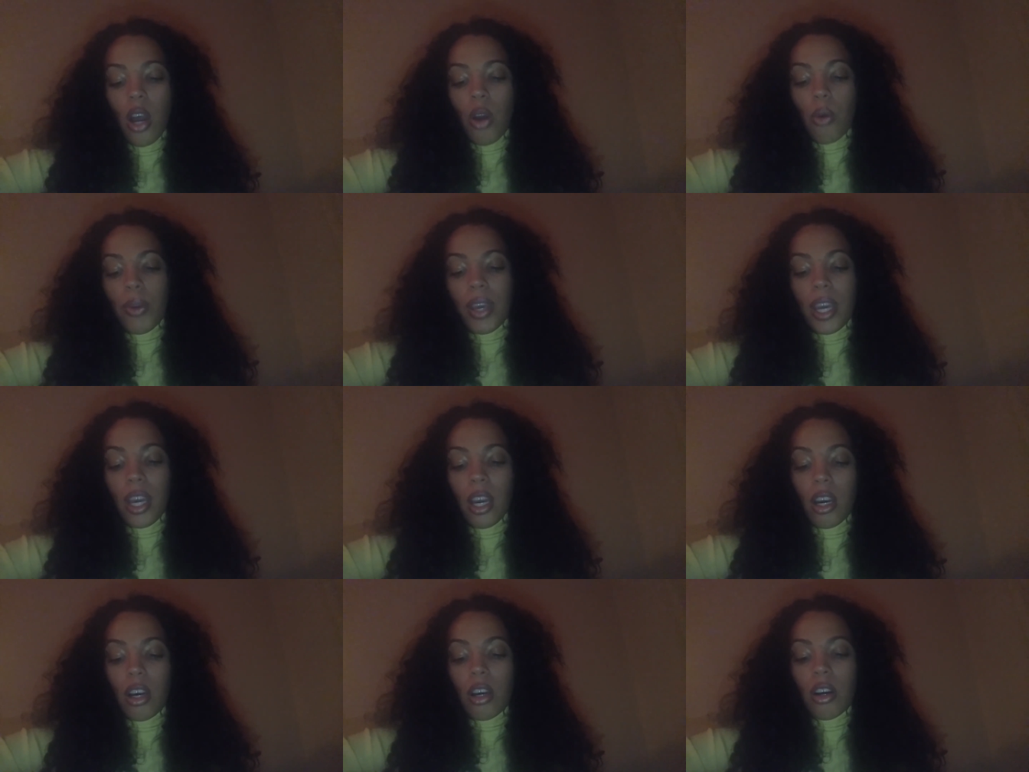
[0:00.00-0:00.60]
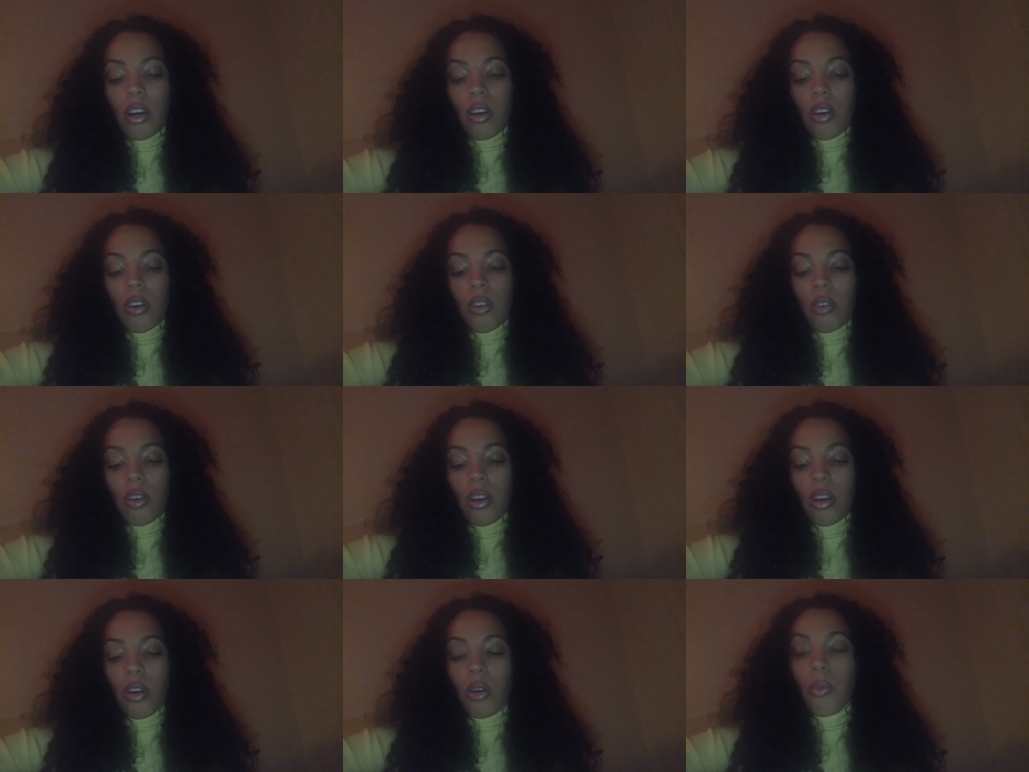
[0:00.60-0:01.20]
we
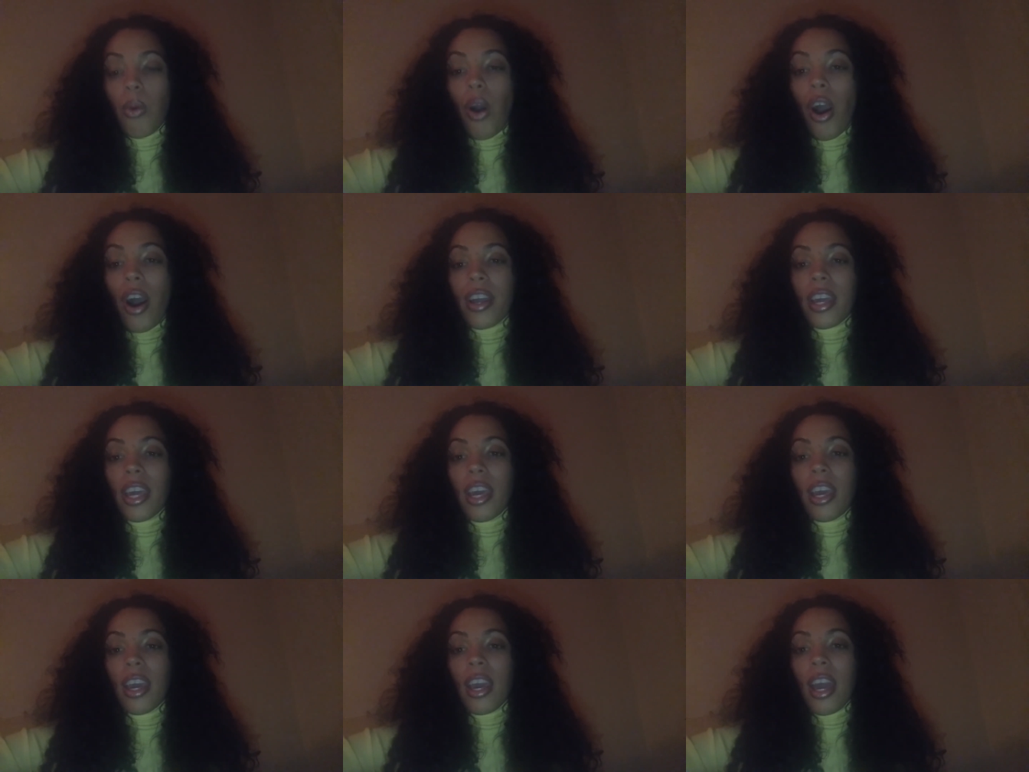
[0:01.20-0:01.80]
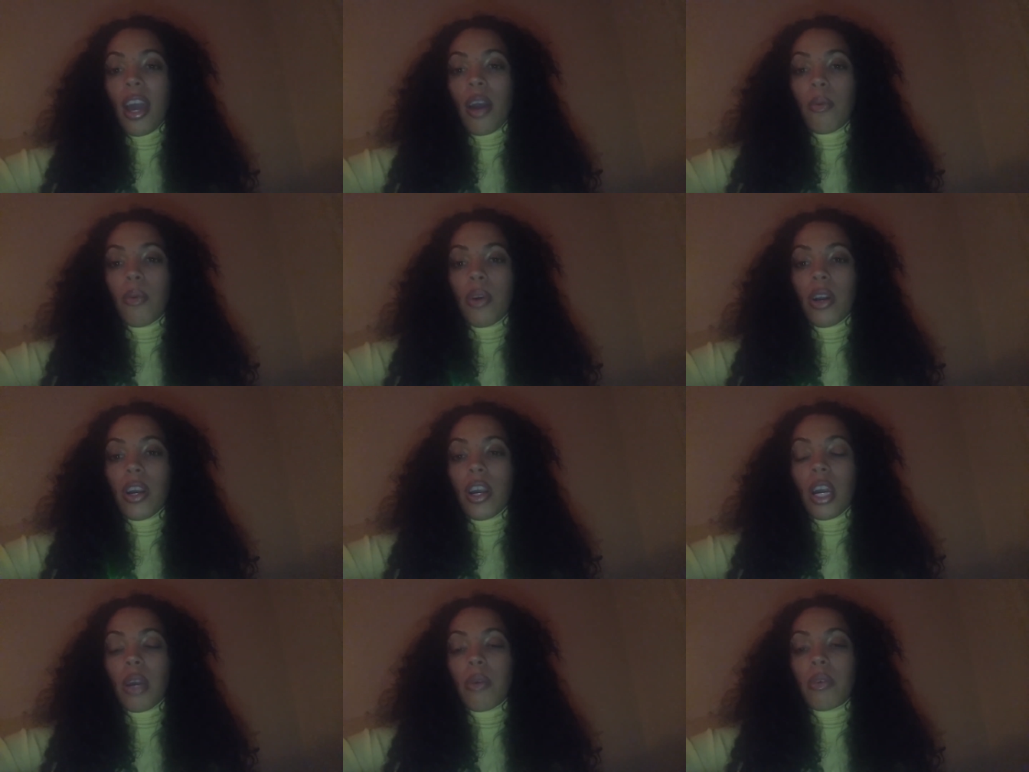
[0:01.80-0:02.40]
go walking at
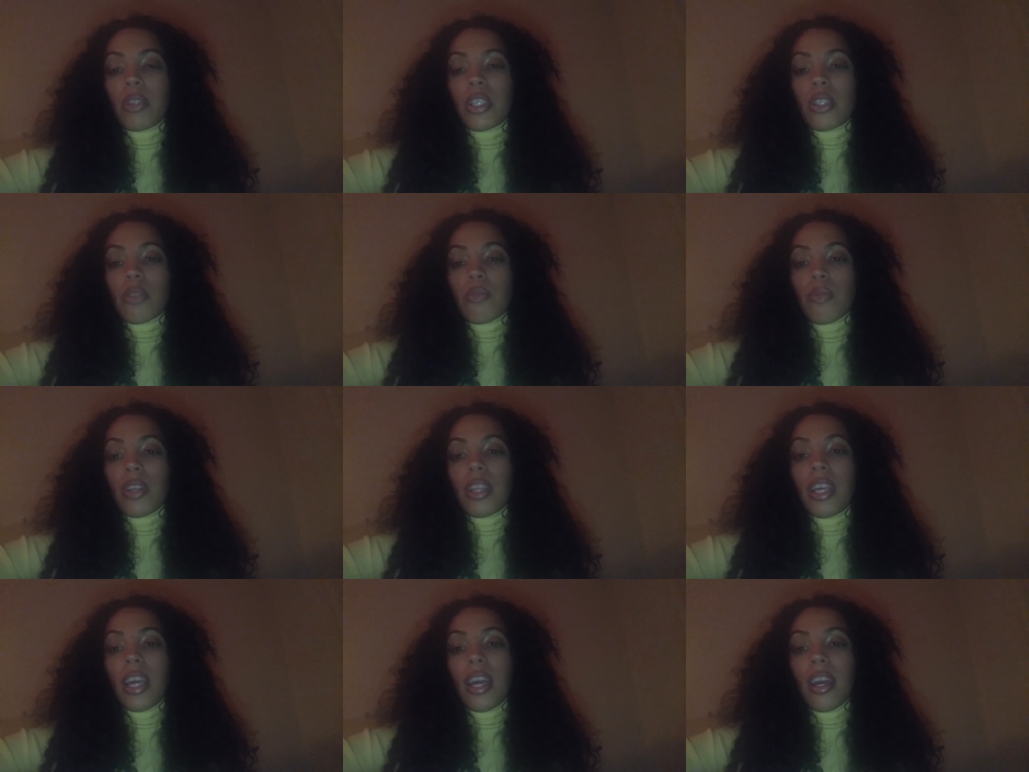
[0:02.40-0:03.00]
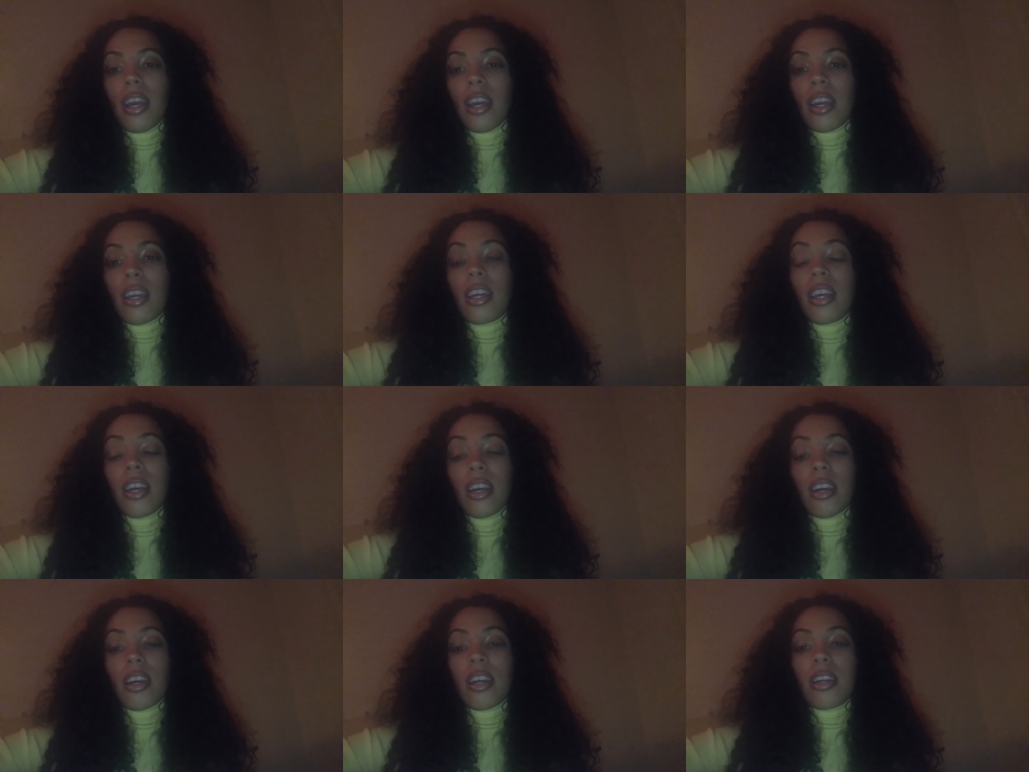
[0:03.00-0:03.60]
work, which is really
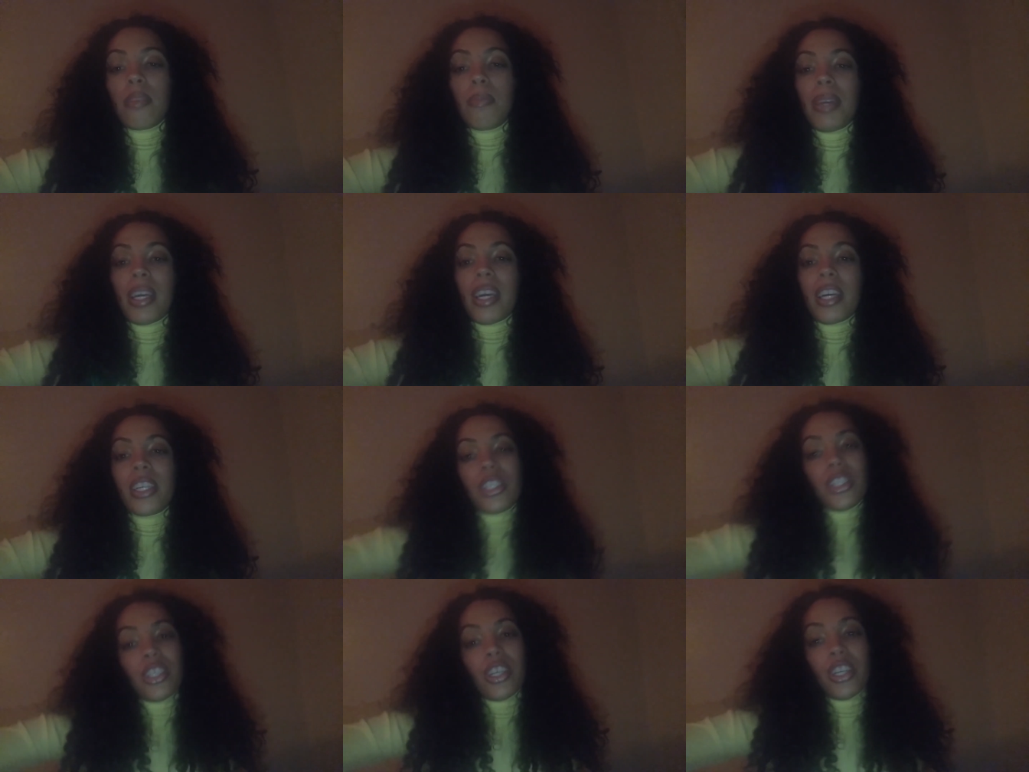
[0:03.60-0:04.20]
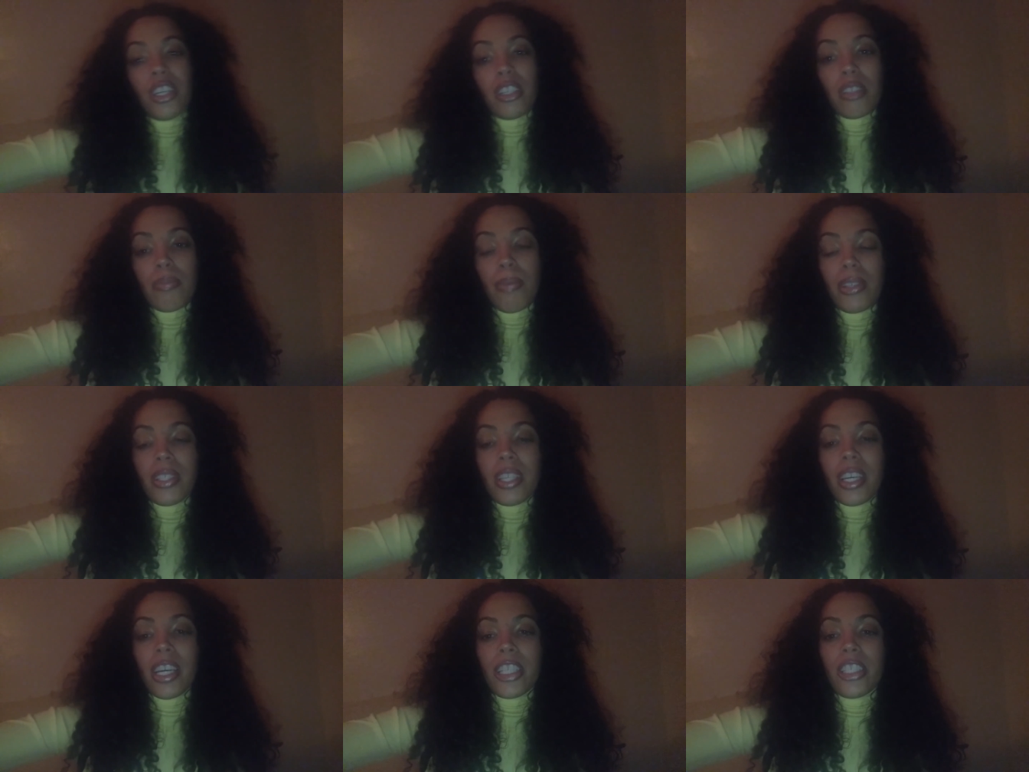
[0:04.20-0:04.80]
good because, you know, you're
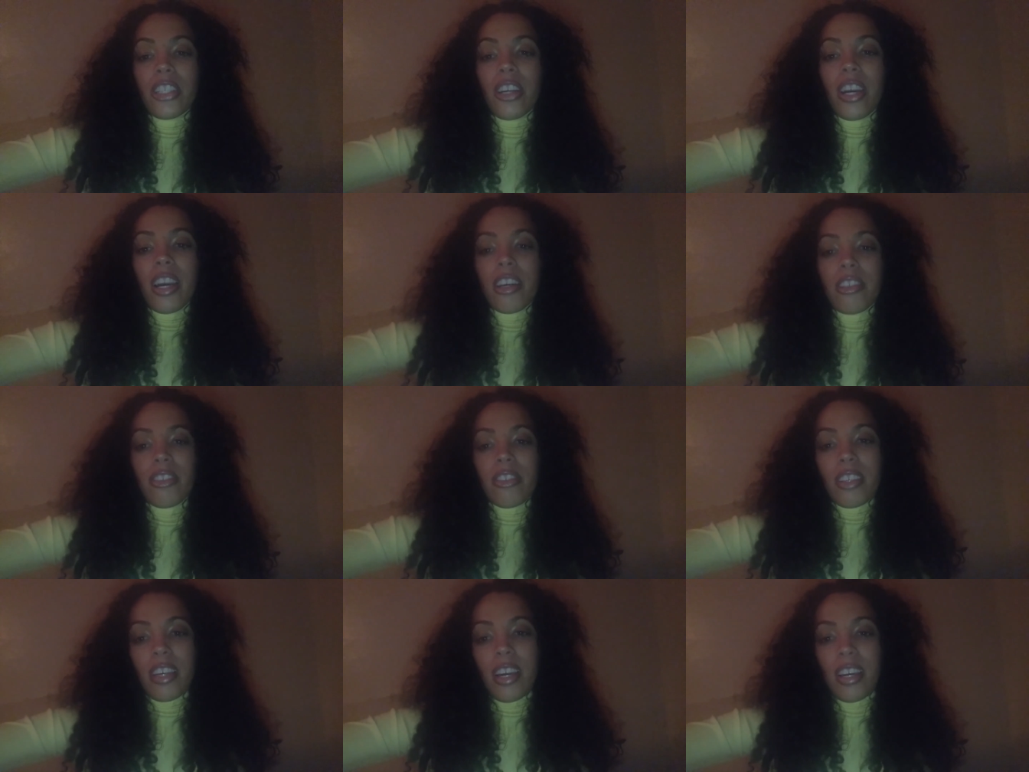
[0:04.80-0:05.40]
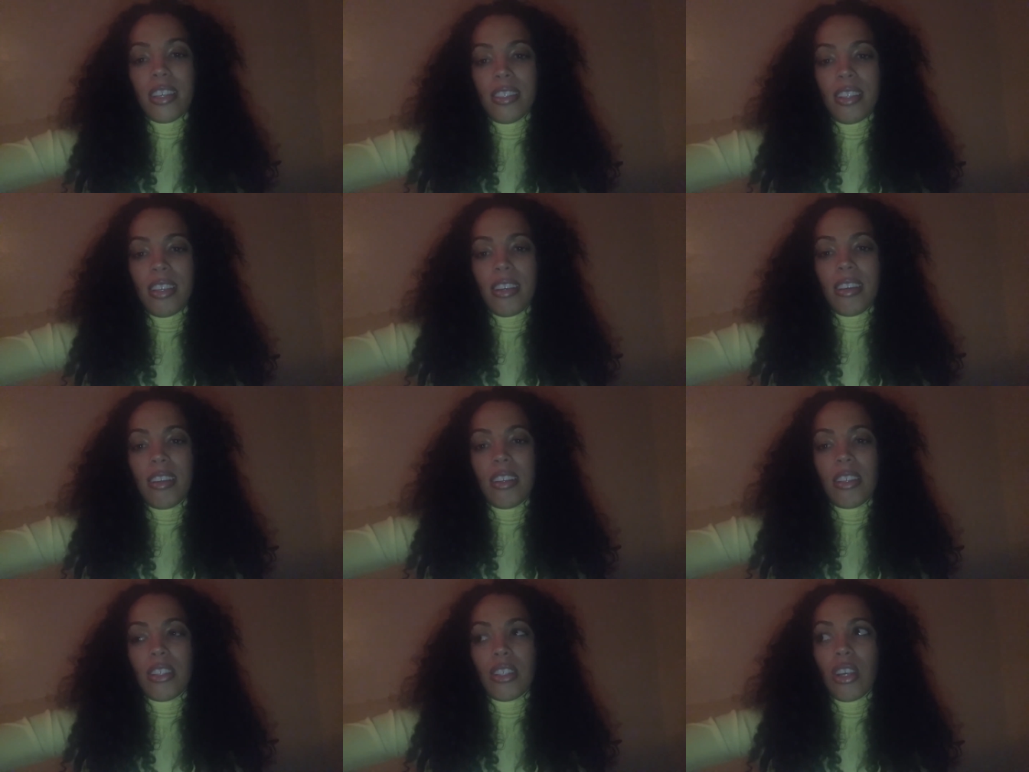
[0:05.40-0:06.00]
supposed to get your exercise in.